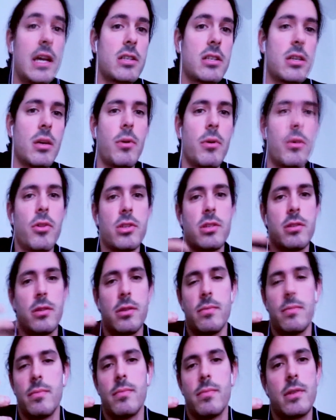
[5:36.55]
Some others
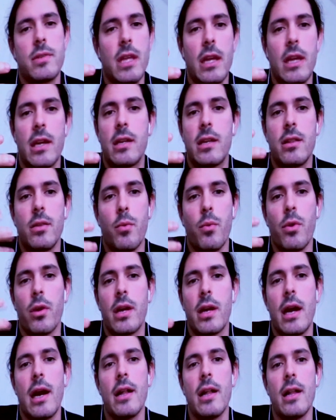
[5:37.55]
think the word
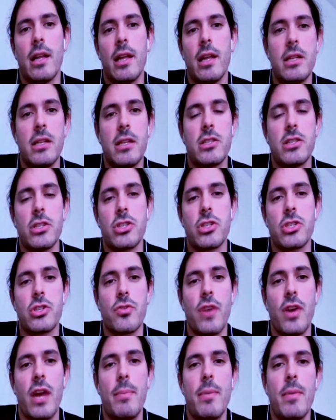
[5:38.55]
kali means to
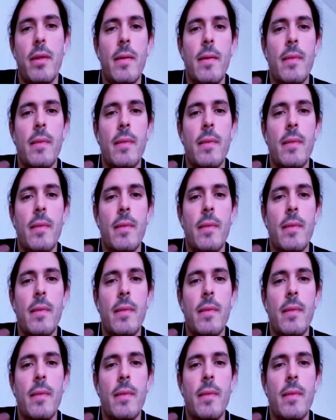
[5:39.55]
scrape.